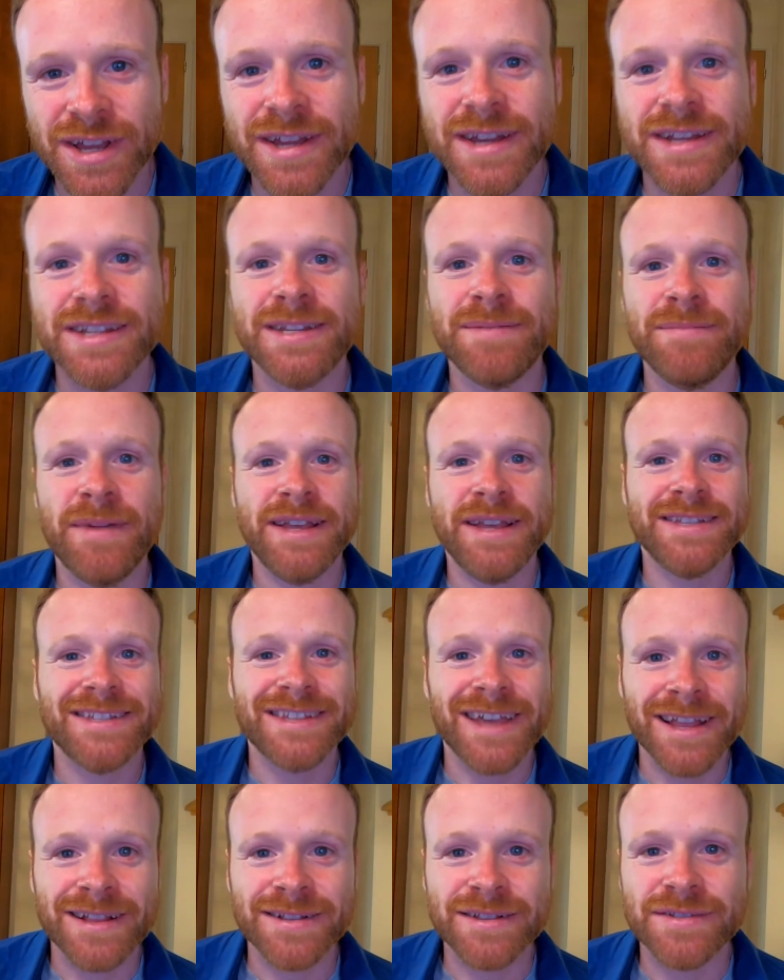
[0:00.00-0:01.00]
to make
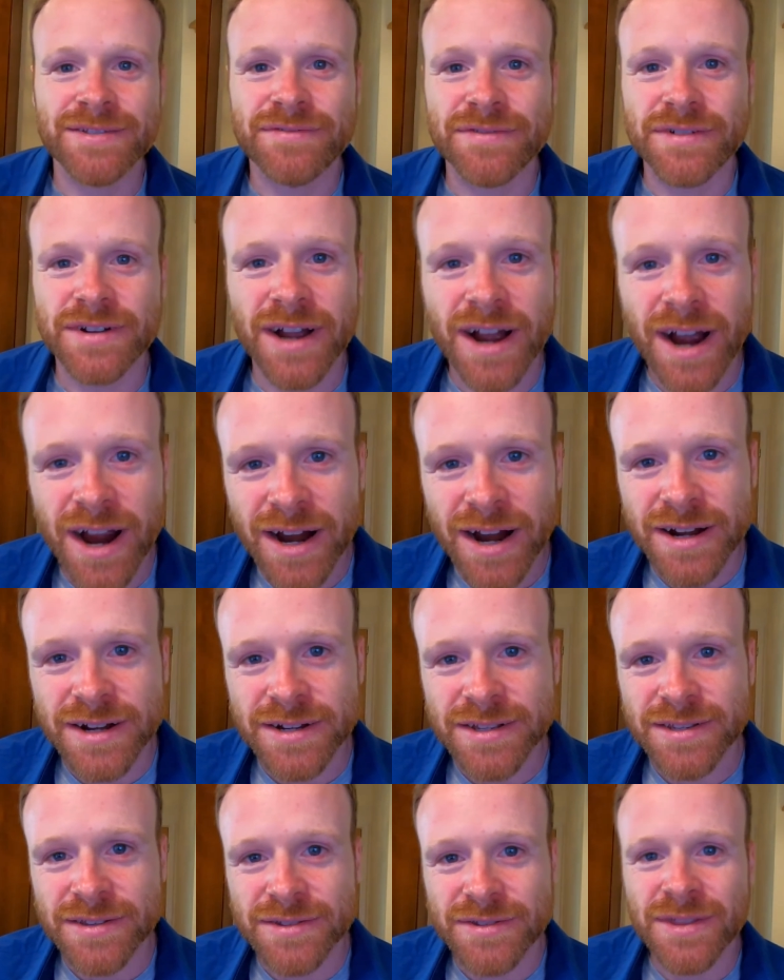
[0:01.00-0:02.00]
saddles for
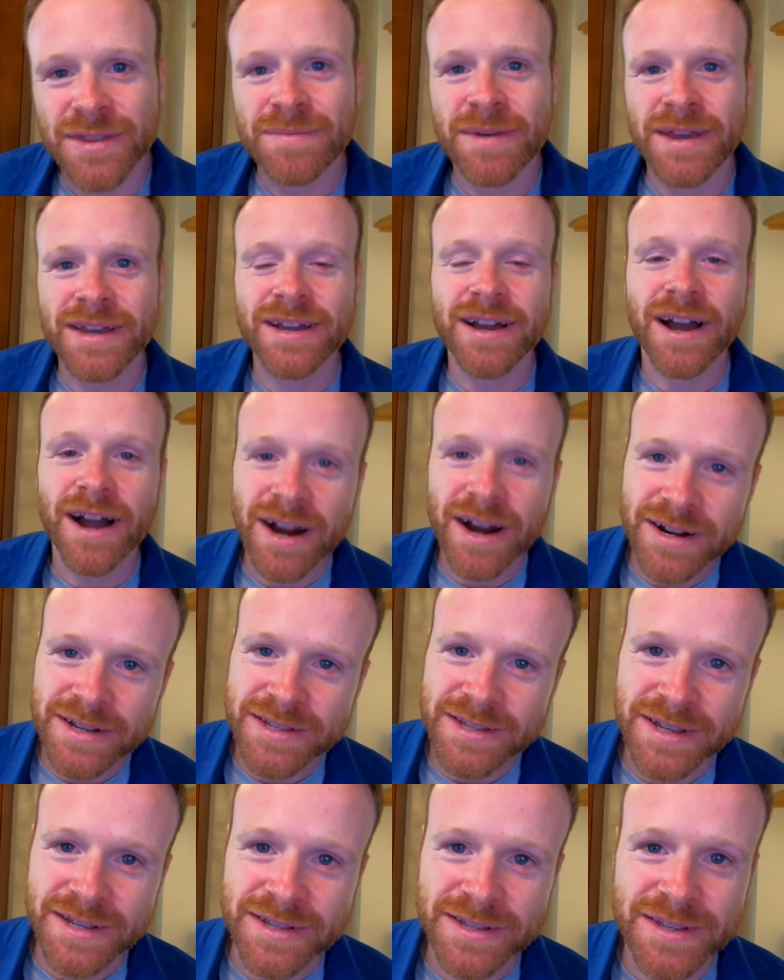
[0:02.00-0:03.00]
cars. So they made car
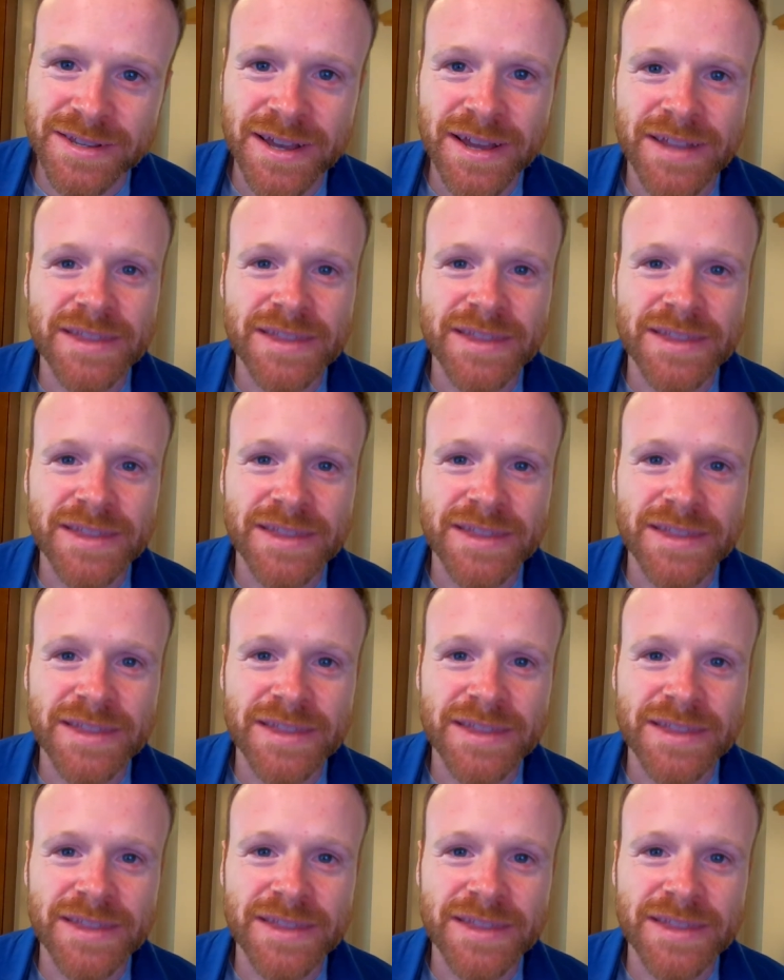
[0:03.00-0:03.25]
seats.